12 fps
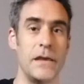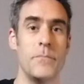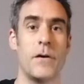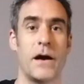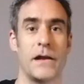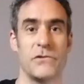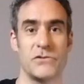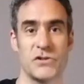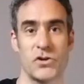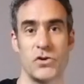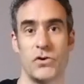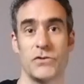E minor is a
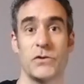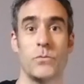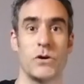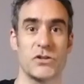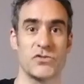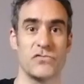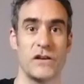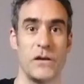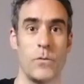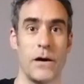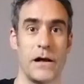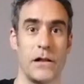chord that works really
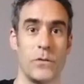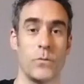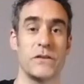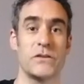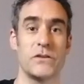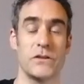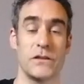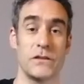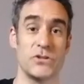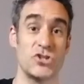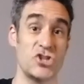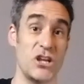well with
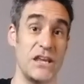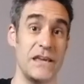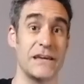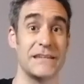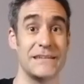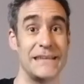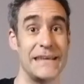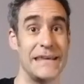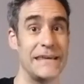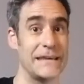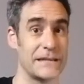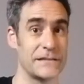G and
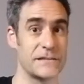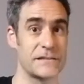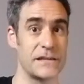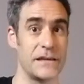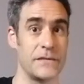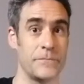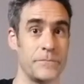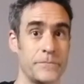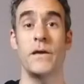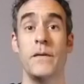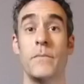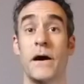D and C.
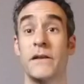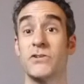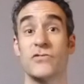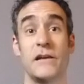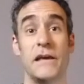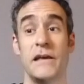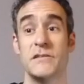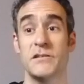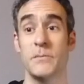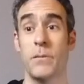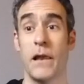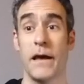E minor is really easy
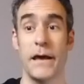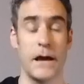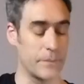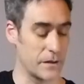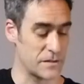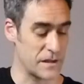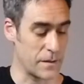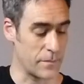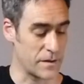to play. I'm going to take